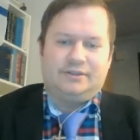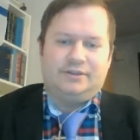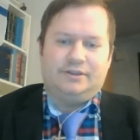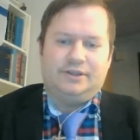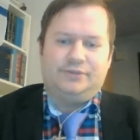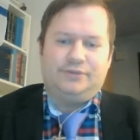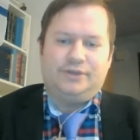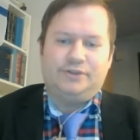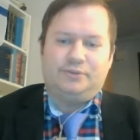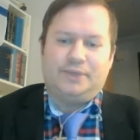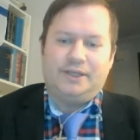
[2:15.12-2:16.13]
Uh, a
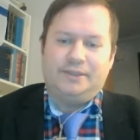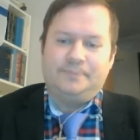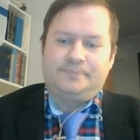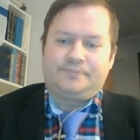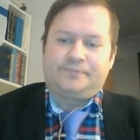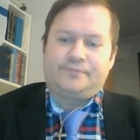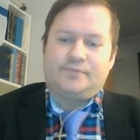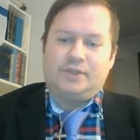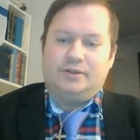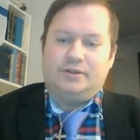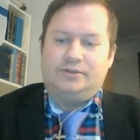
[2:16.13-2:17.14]
friend of mine
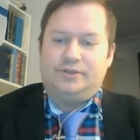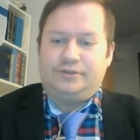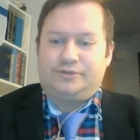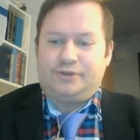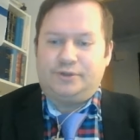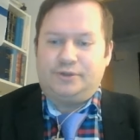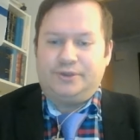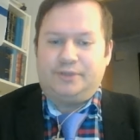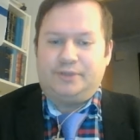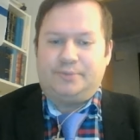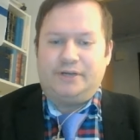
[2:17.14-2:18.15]
uh, just wrote
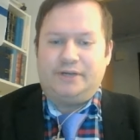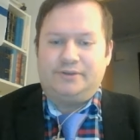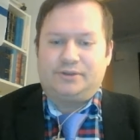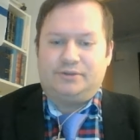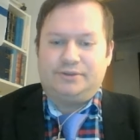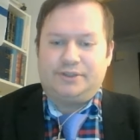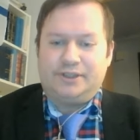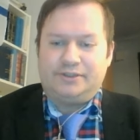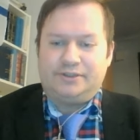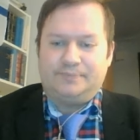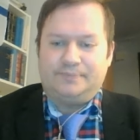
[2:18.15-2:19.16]
in a private
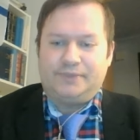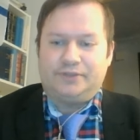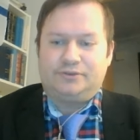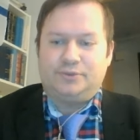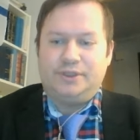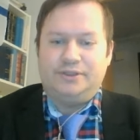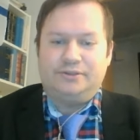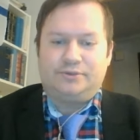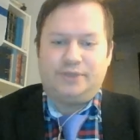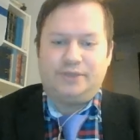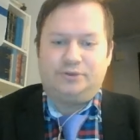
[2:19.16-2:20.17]
conversation that Sweden
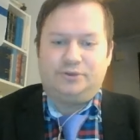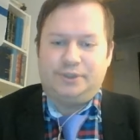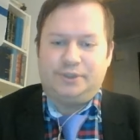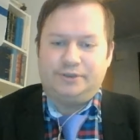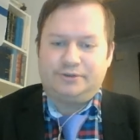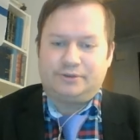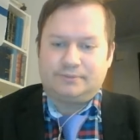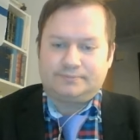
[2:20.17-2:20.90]
is ready to burst.